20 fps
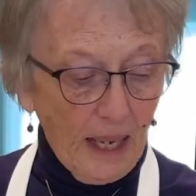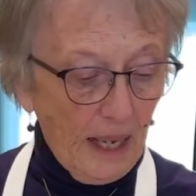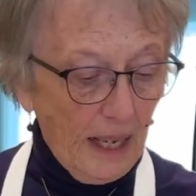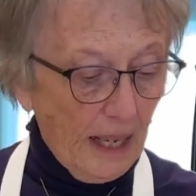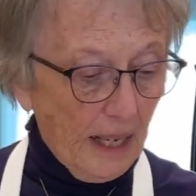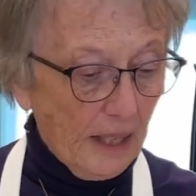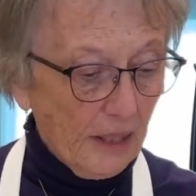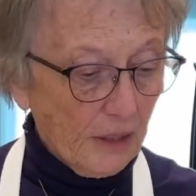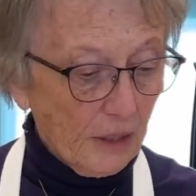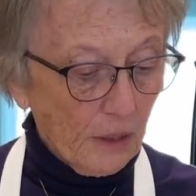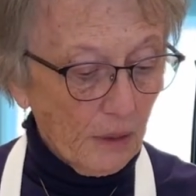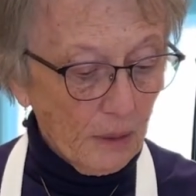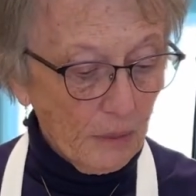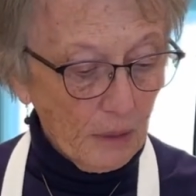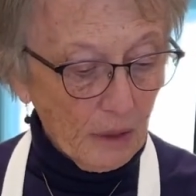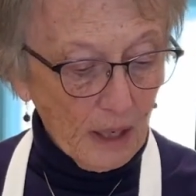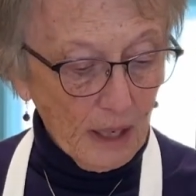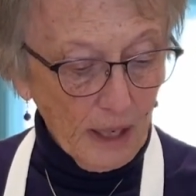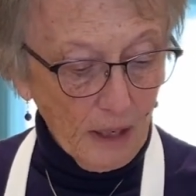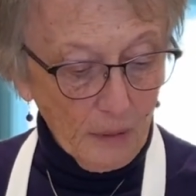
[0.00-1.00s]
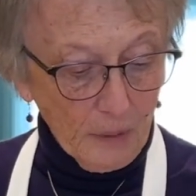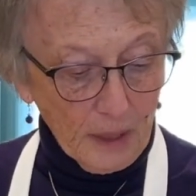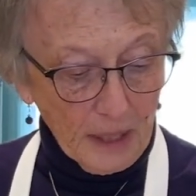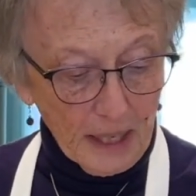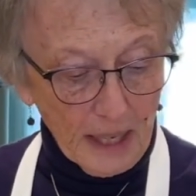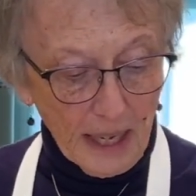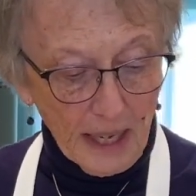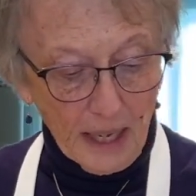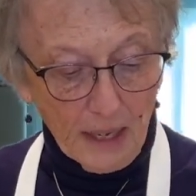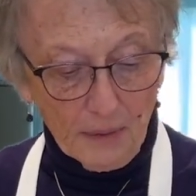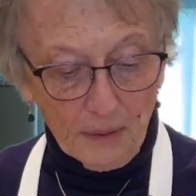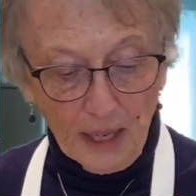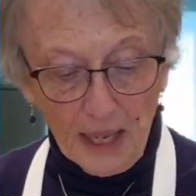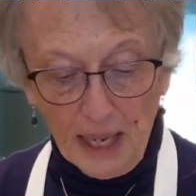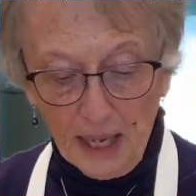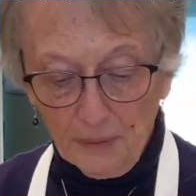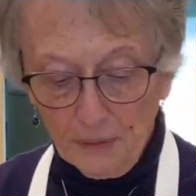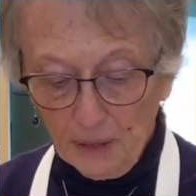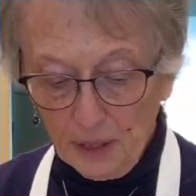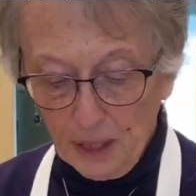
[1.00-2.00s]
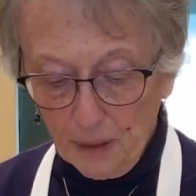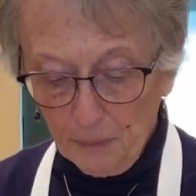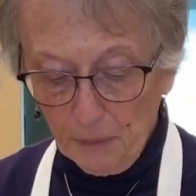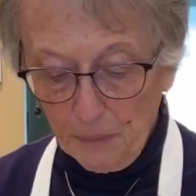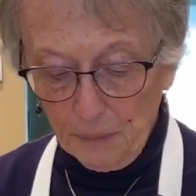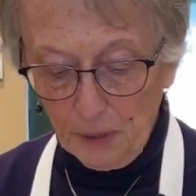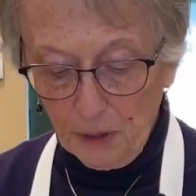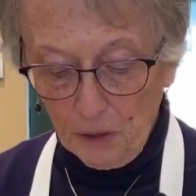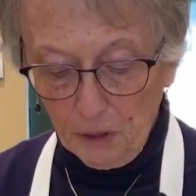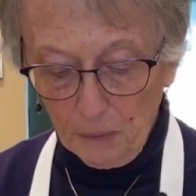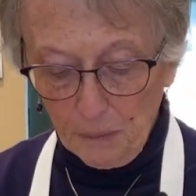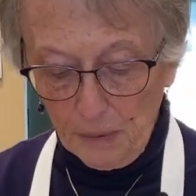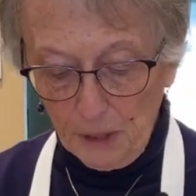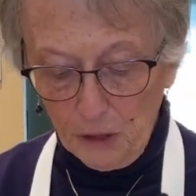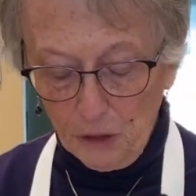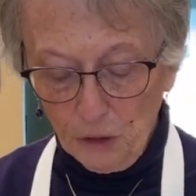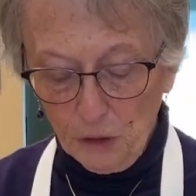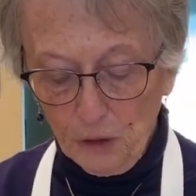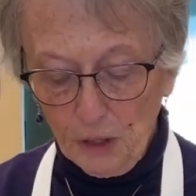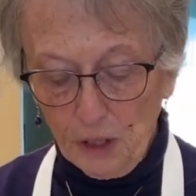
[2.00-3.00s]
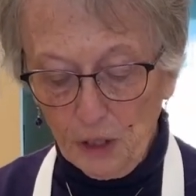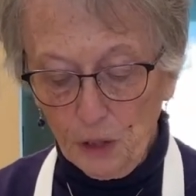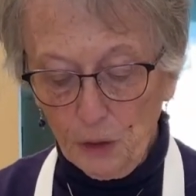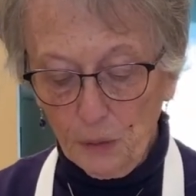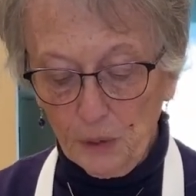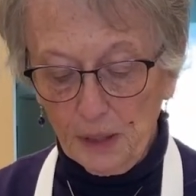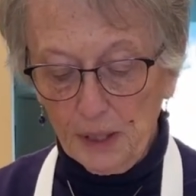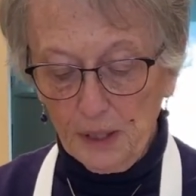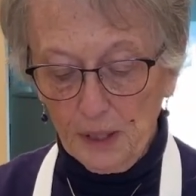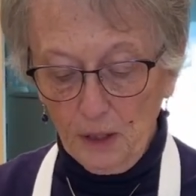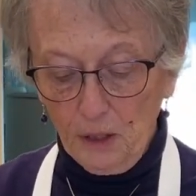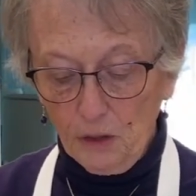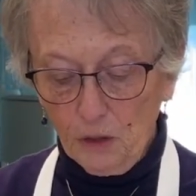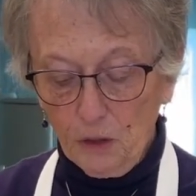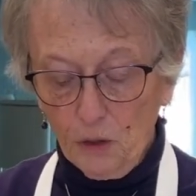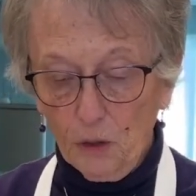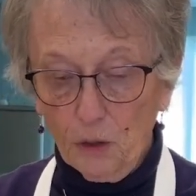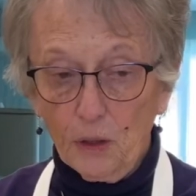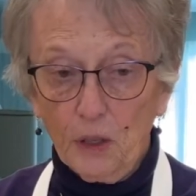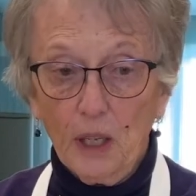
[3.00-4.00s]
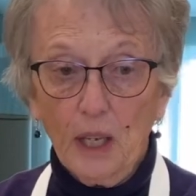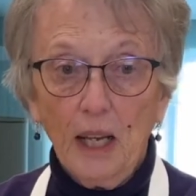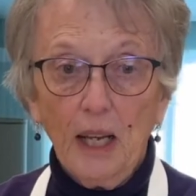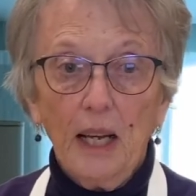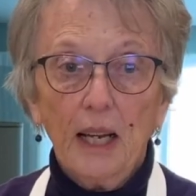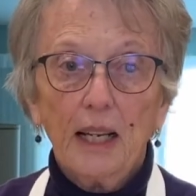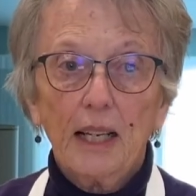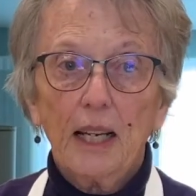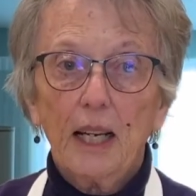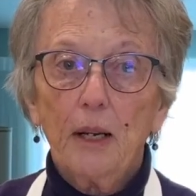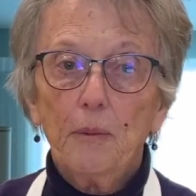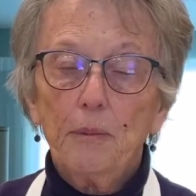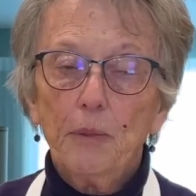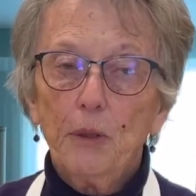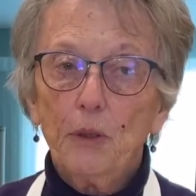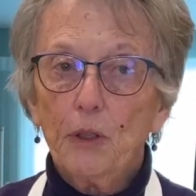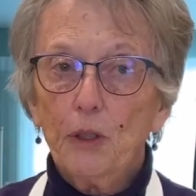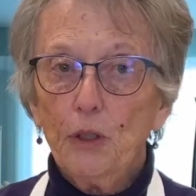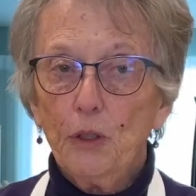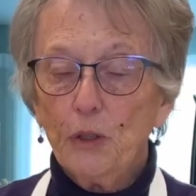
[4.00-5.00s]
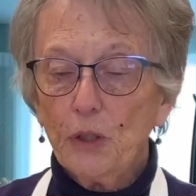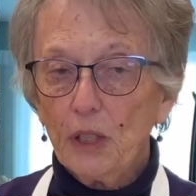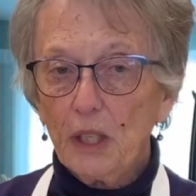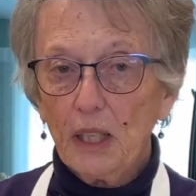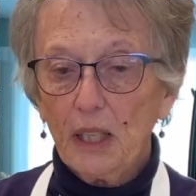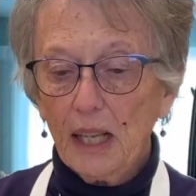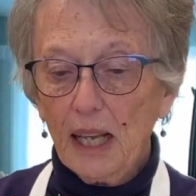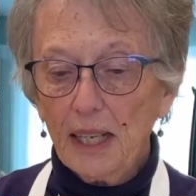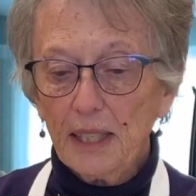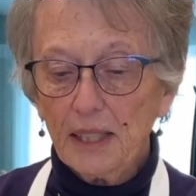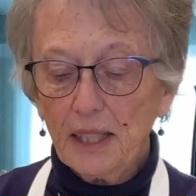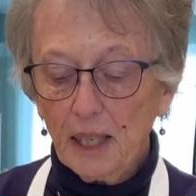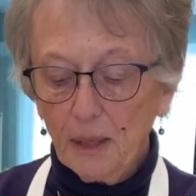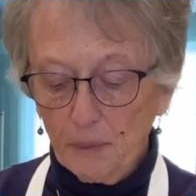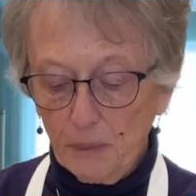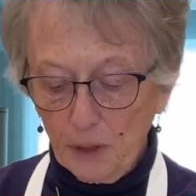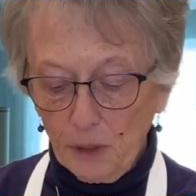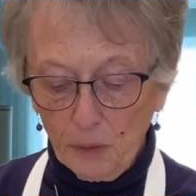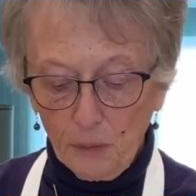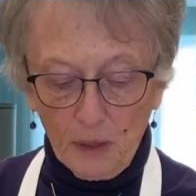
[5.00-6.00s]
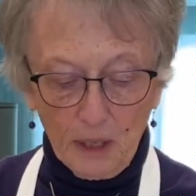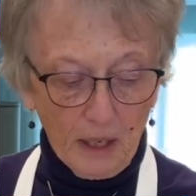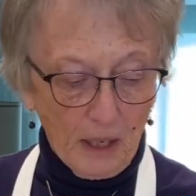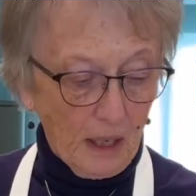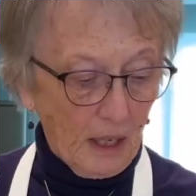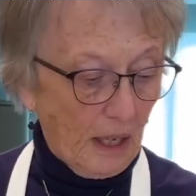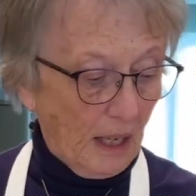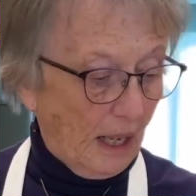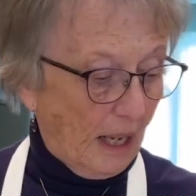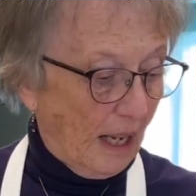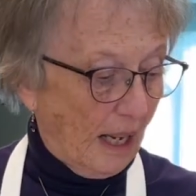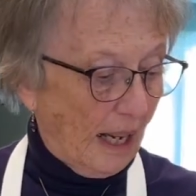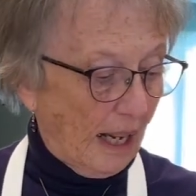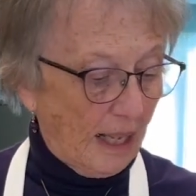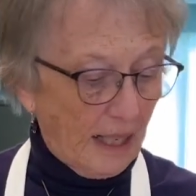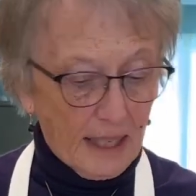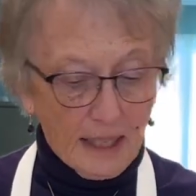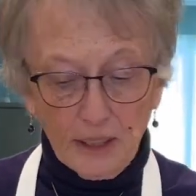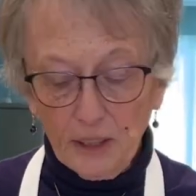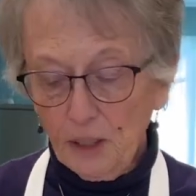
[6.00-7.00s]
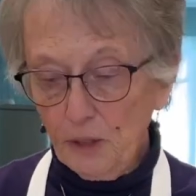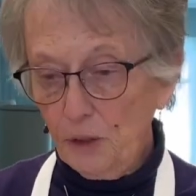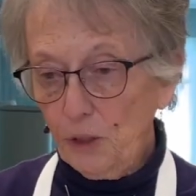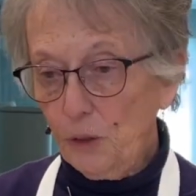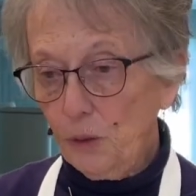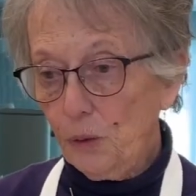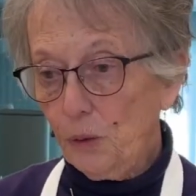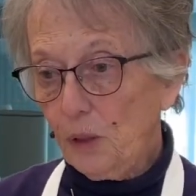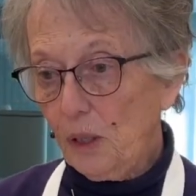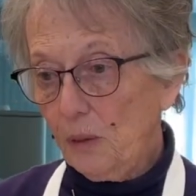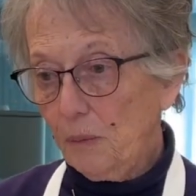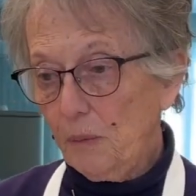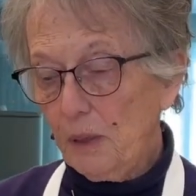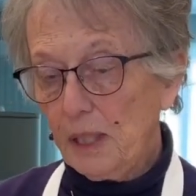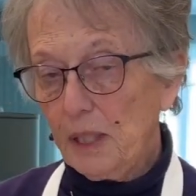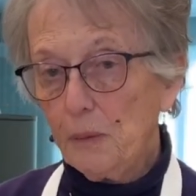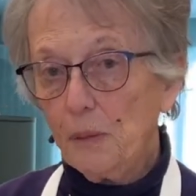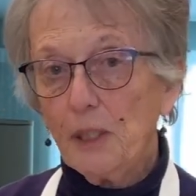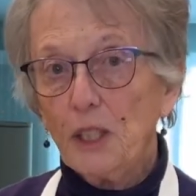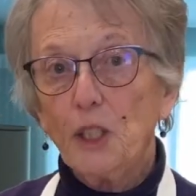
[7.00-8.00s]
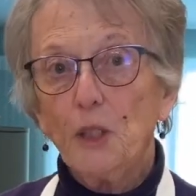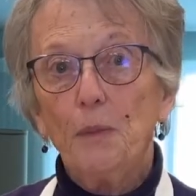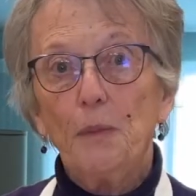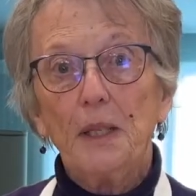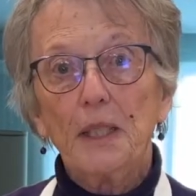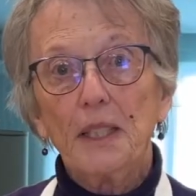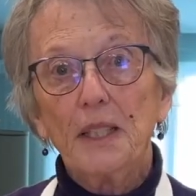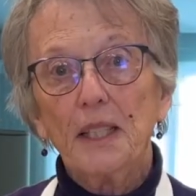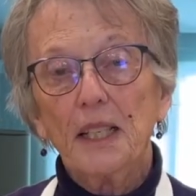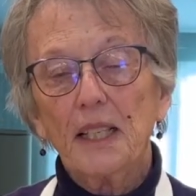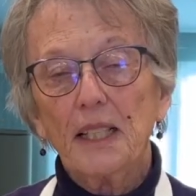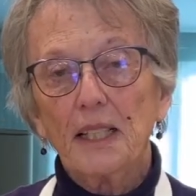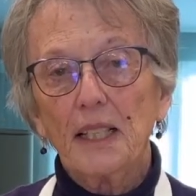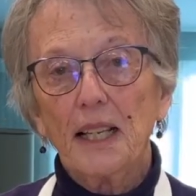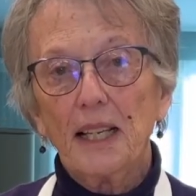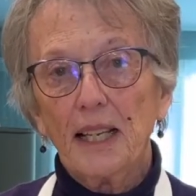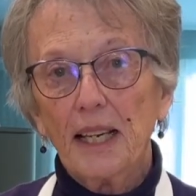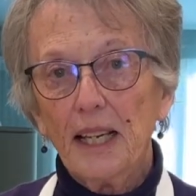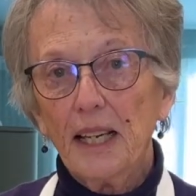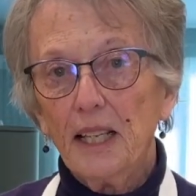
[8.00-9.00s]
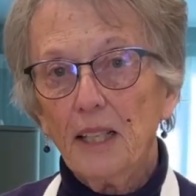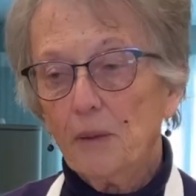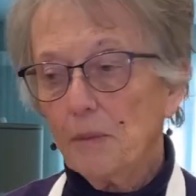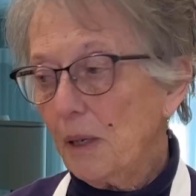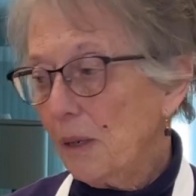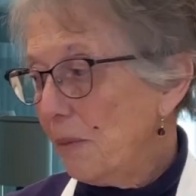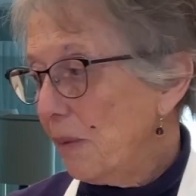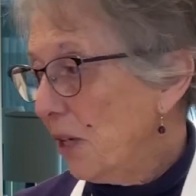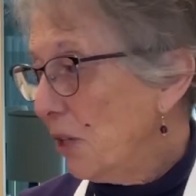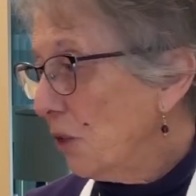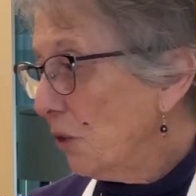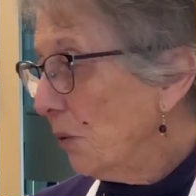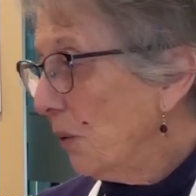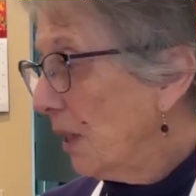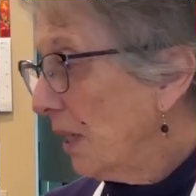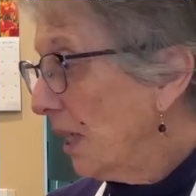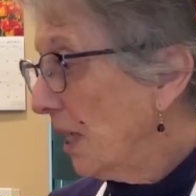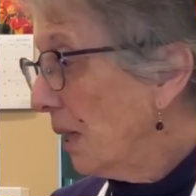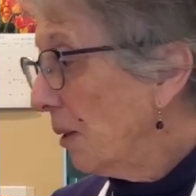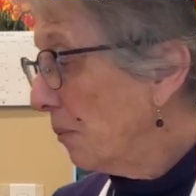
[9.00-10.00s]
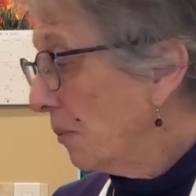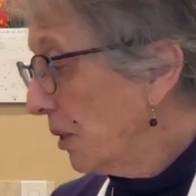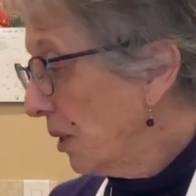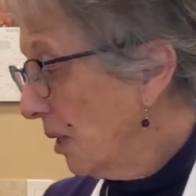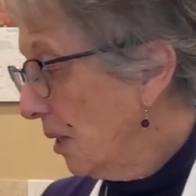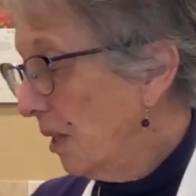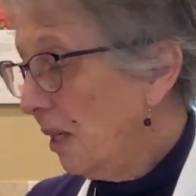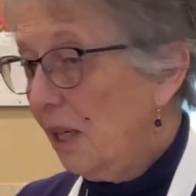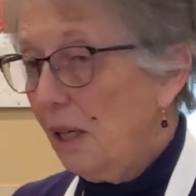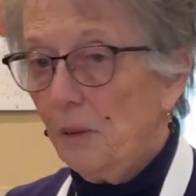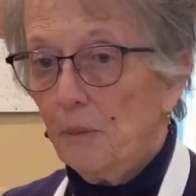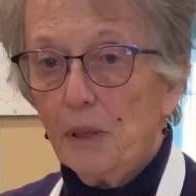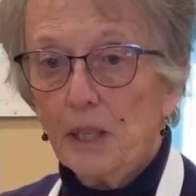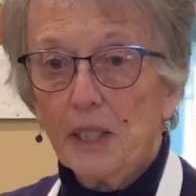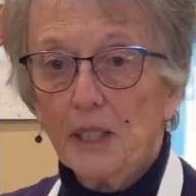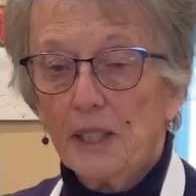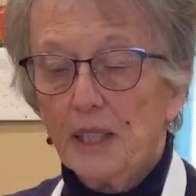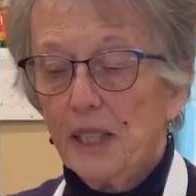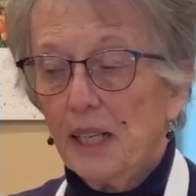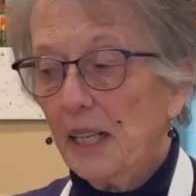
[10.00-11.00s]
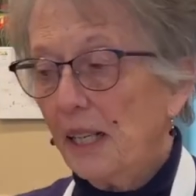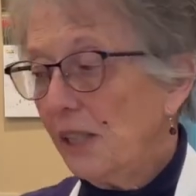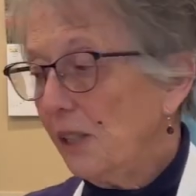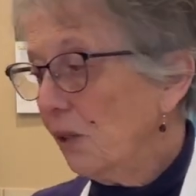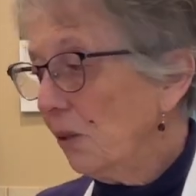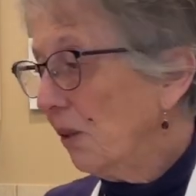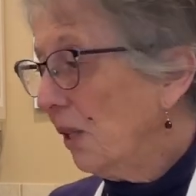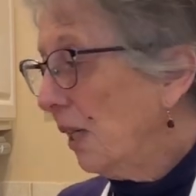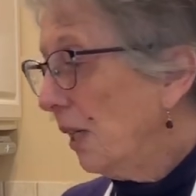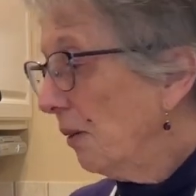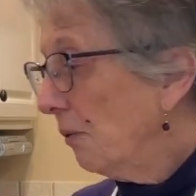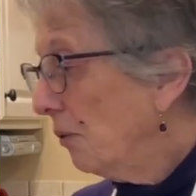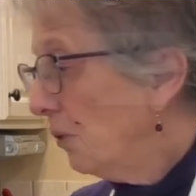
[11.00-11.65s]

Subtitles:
And so I already have a half a cup of milk measured into a silicone cup. You could use a glass cup as well. I like to do as much mixing as I can in my measuring cups because then I don't have